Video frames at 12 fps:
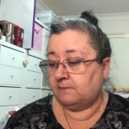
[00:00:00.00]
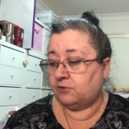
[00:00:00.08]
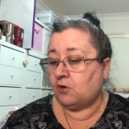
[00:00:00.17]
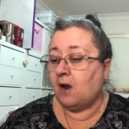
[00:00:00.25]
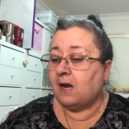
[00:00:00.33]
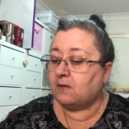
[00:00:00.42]

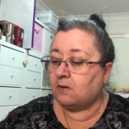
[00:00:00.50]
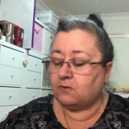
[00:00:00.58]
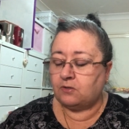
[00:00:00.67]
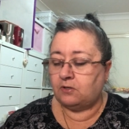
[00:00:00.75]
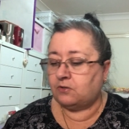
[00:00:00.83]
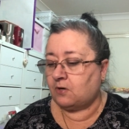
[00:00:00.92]
Trying
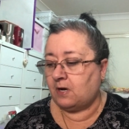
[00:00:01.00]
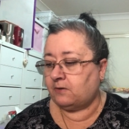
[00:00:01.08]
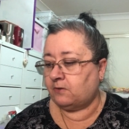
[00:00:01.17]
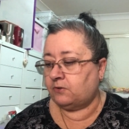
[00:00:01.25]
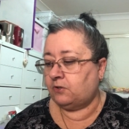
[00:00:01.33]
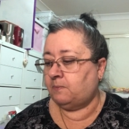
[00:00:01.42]
not
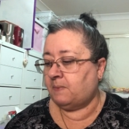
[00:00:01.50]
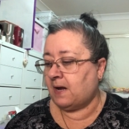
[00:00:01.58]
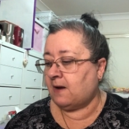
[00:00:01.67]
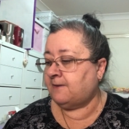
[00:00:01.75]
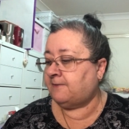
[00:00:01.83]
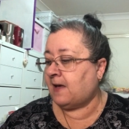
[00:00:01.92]
to,
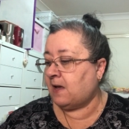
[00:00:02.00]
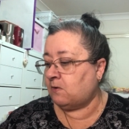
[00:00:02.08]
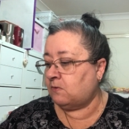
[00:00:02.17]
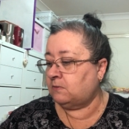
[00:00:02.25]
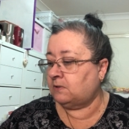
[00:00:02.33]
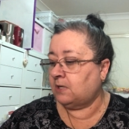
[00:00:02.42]
but I
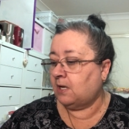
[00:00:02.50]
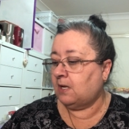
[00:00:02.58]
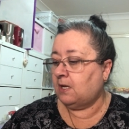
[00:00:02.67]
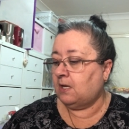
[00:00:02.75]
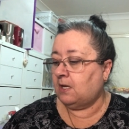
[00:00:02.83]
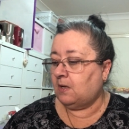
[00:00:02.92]
failed
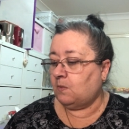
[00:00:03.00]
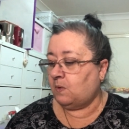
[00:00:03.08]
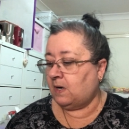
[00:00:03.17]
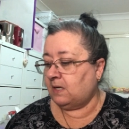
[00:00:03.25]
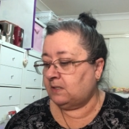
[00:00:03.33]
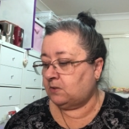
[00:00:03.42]

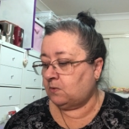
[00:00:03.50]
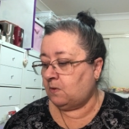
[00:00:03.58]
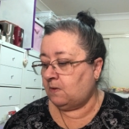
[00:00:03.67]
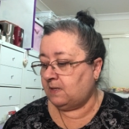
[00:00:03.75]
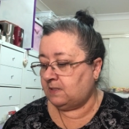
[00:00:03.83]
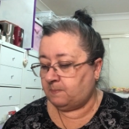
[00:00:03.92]
when I
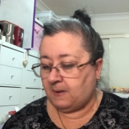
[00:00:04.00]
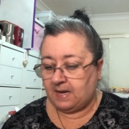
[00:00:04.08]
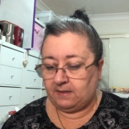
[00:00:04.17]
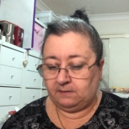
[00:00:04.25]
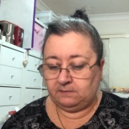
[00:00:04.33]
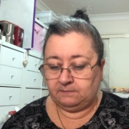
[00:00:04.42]
saw this
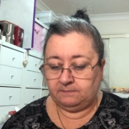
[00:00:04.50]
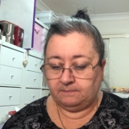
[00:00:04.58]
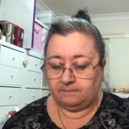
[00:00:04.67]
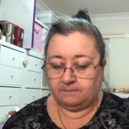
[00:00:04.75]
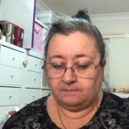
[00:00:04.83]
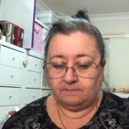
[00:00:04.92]
pattern
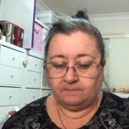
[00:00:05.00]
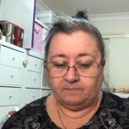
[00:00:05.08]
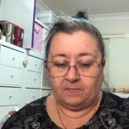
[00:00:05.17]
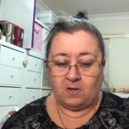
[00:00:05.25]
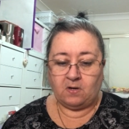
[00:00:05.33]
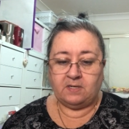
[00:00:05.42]

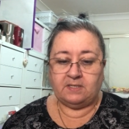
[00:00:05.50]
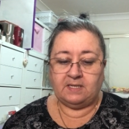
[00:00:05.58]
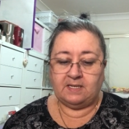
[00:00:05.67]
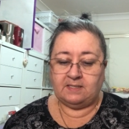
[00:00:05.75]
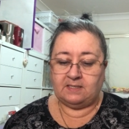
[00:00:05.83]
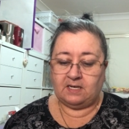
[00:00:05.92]
on a
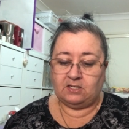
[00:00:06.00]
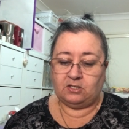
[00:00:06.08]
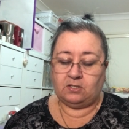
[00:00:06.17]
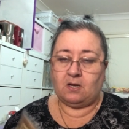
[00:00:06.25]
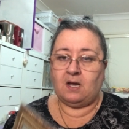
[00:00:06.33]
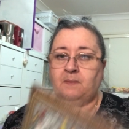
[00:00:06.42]
de-stash
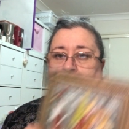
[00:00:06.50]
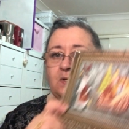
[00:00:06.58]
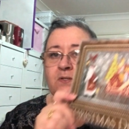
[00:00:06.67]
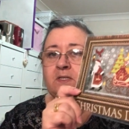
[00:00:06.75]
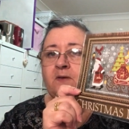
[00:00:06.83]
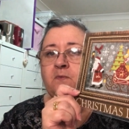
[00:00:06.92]
site
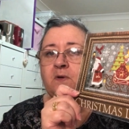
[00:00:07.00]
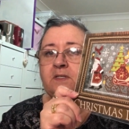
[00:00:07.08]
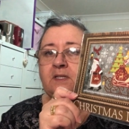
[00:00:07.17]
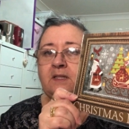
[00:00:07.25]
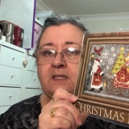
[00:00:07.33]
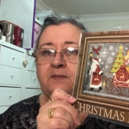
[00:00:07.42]
because I've
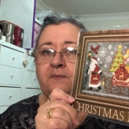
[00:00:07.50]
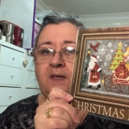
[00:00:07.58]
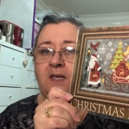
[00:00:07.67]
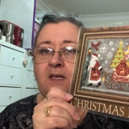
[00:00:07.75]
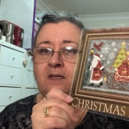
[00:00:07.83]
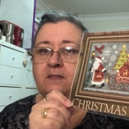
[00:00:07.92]
wanted this for
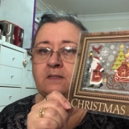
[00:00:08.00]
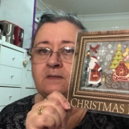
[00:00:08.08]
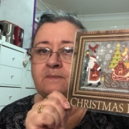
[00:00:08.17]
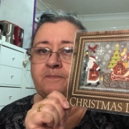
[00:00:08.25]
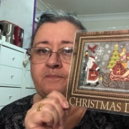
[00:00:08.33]
years.